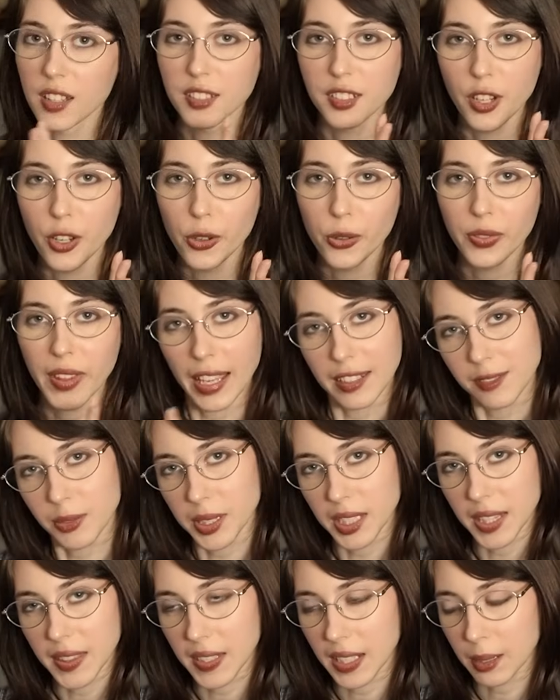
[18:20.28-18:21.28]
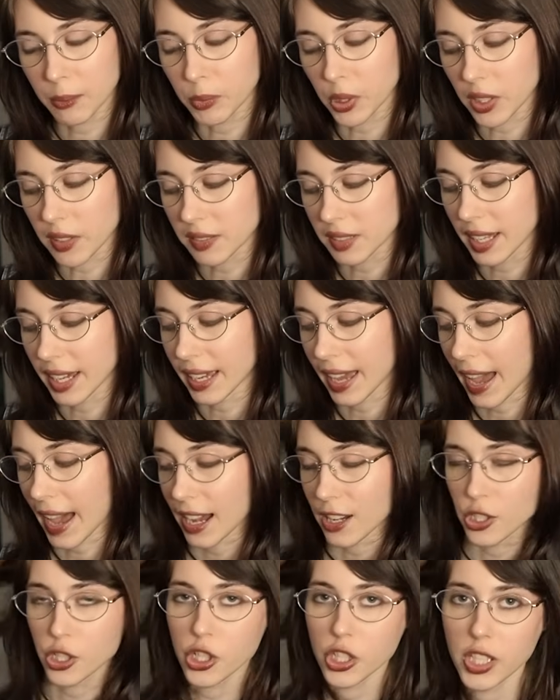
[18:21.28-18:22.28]
So that's what the theme looks like
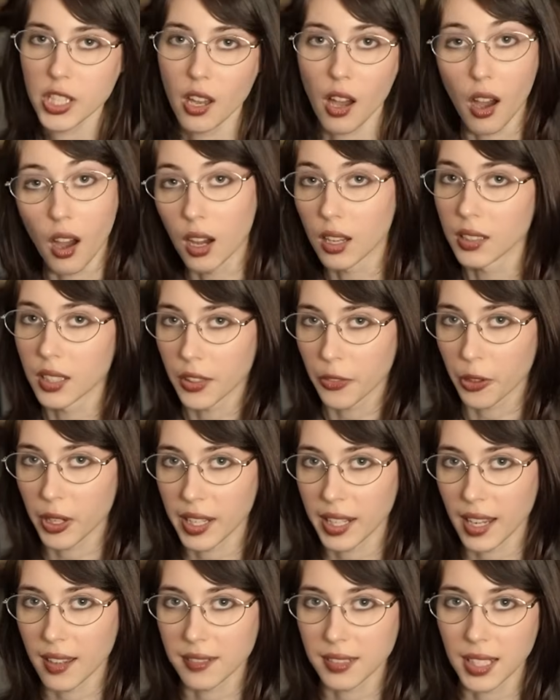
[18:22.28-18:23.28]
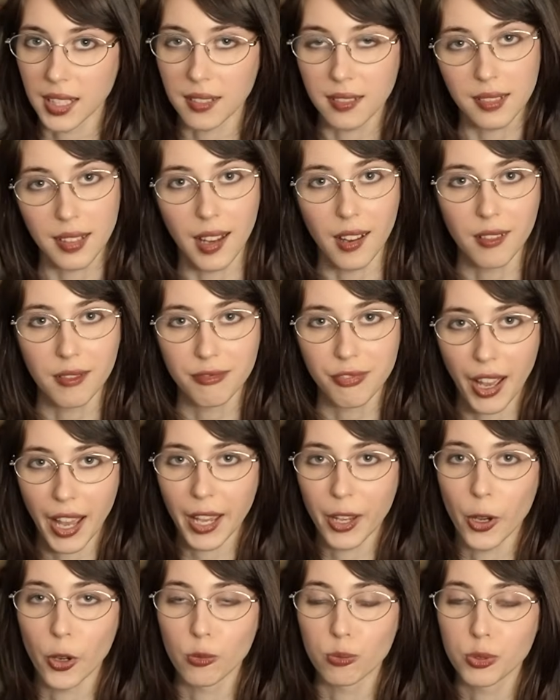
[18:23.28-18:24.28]
actually on the 3DS itself. I
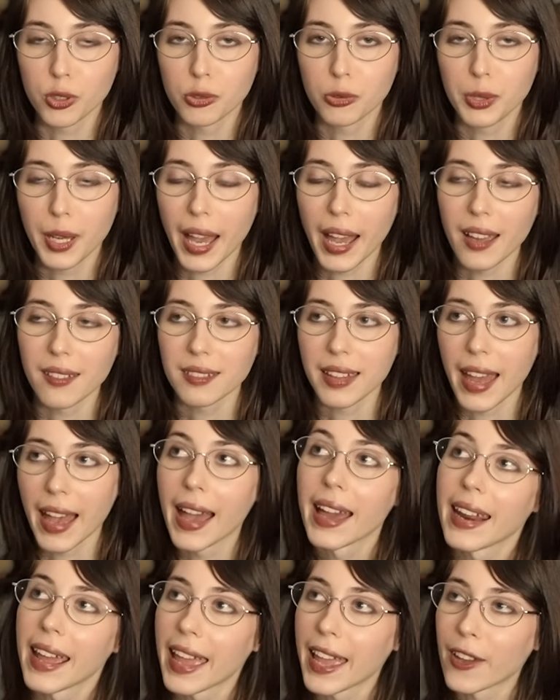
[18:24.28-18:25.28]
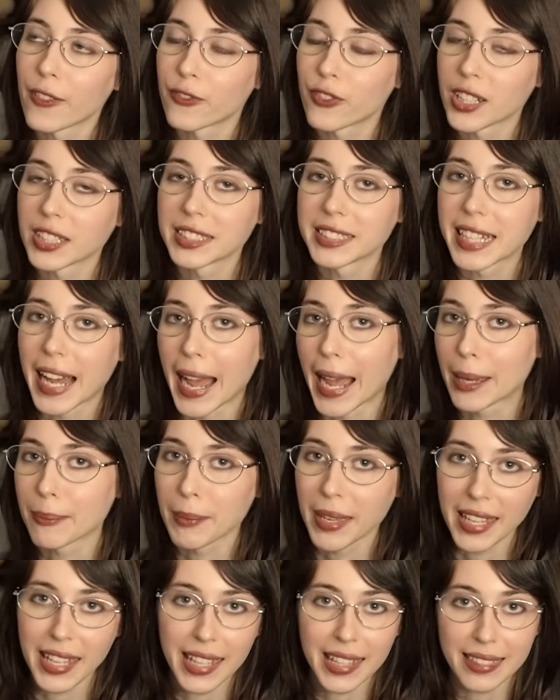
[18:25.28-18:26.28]
hope you guys had a fun time
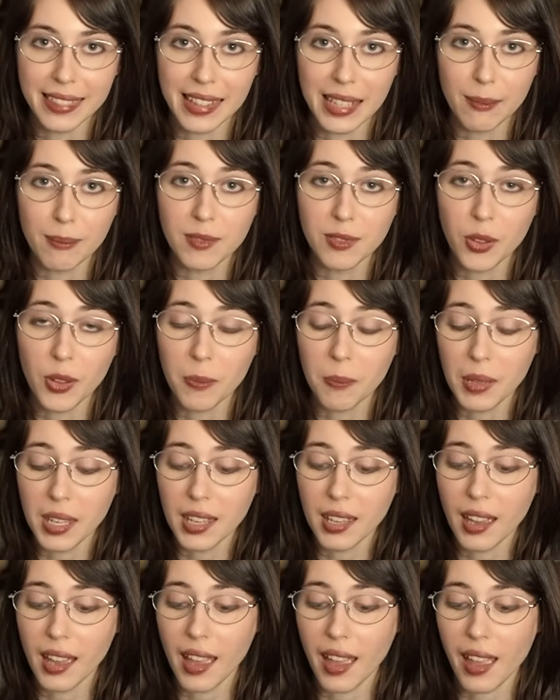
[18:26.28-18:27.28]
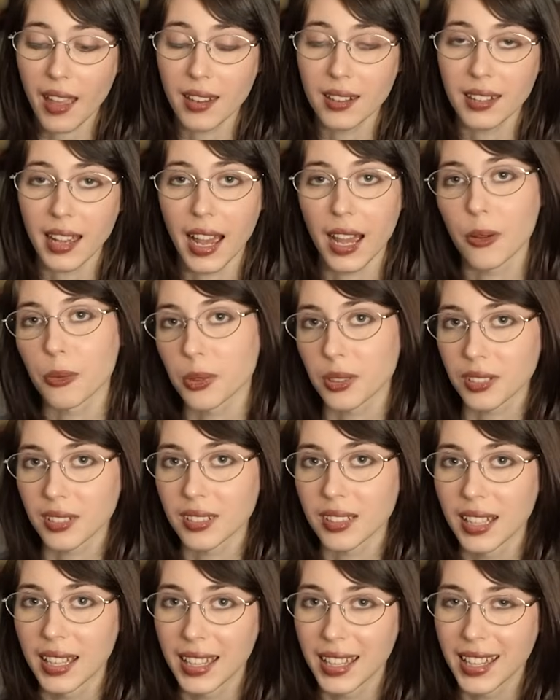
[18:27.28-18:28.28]
making themes with me, and I
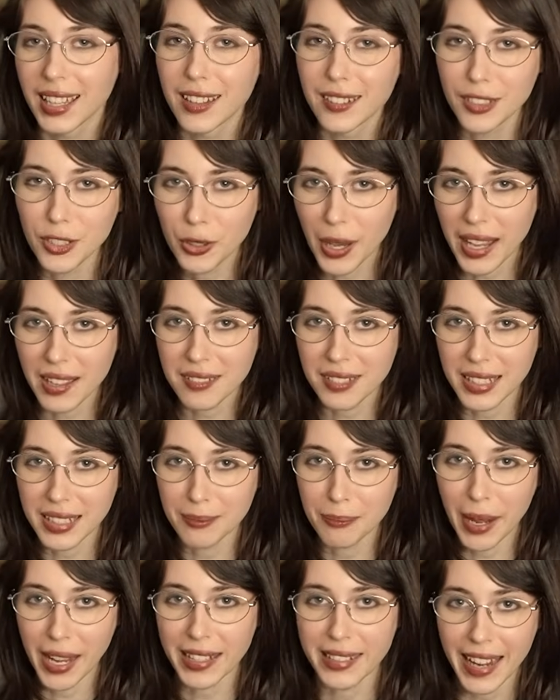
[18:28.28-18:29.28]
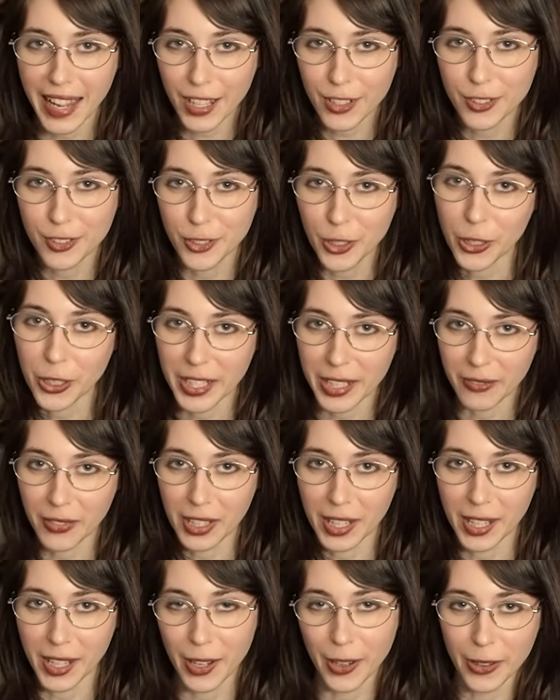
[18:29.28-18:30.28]
will see you guys in my next nerdy
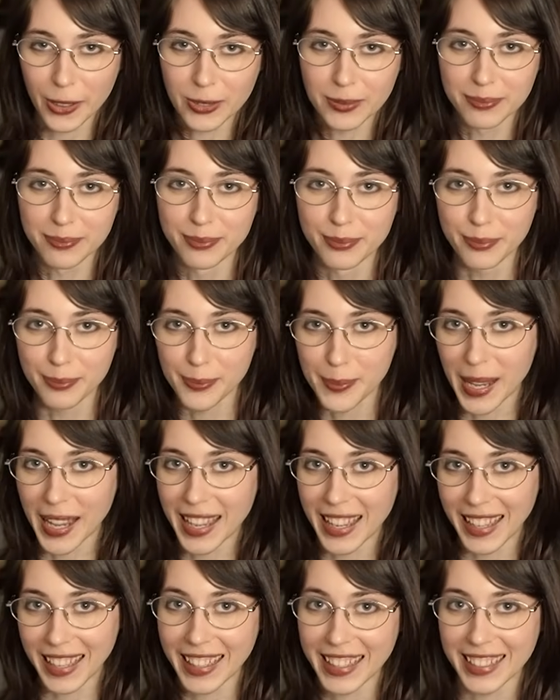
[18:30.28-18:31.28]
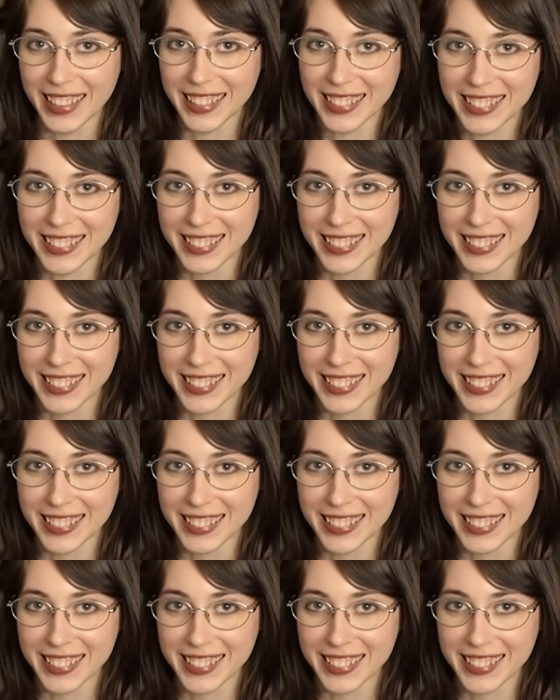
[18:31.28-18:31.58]
video. Bye!